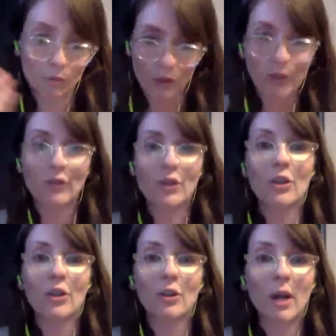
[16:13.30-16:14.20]
Turn to
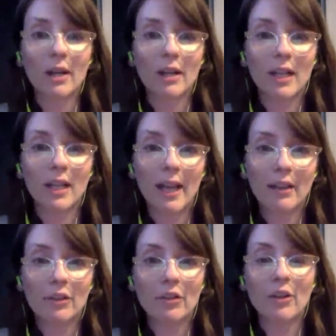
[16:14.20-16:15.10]
your marketing
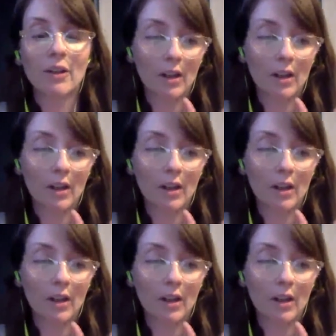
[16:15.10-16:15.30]
calendar